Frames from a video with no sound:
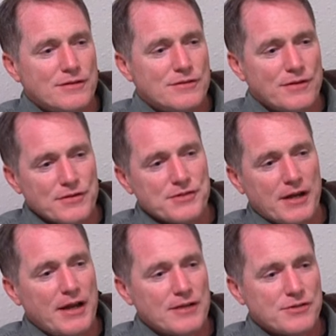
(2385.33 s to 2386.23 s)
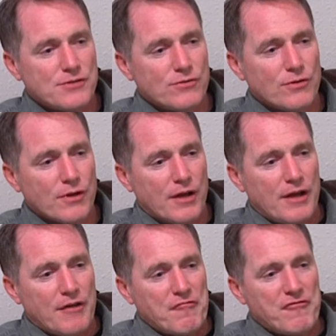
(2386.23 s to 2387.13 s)
to the Sunday school
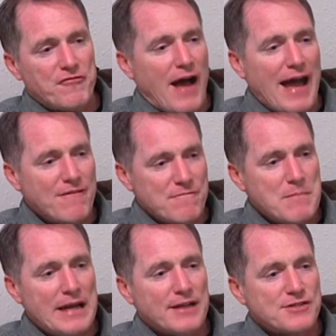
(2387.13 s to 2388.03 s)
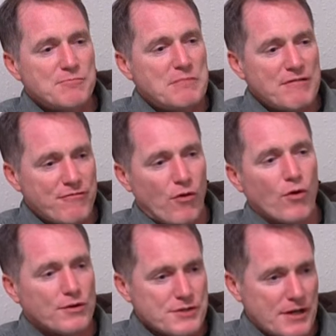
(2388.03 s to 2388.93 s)
five minutes
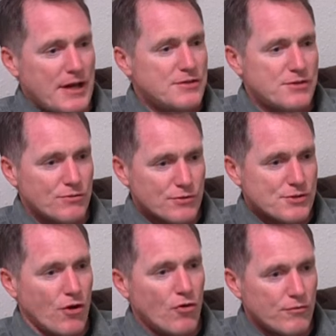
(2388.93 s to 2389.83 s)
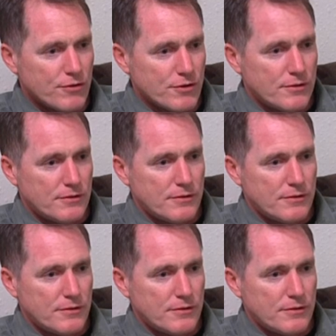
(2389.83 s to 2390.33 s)
before Sunday school's over